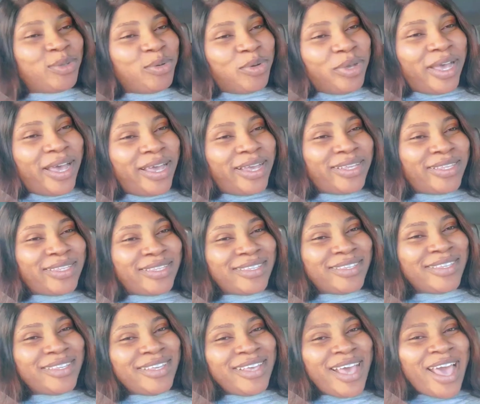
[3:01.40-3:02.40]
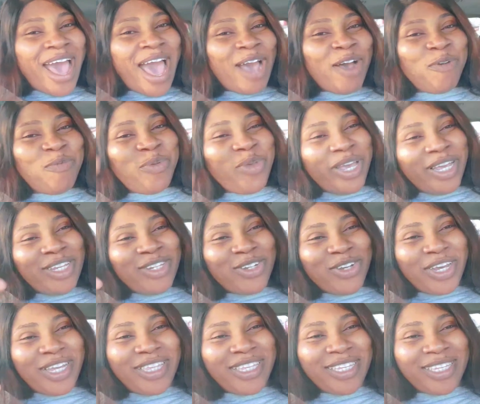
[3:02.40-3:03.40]
go guys. I hope you
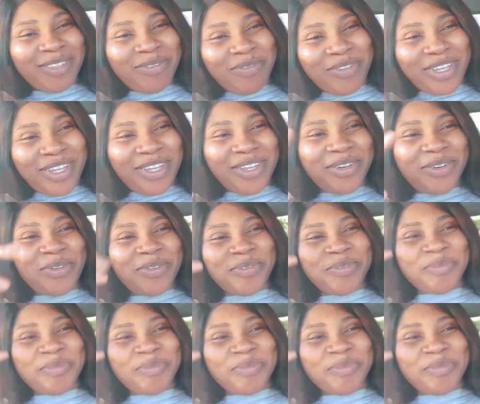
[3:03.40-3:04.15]
enjoyed this video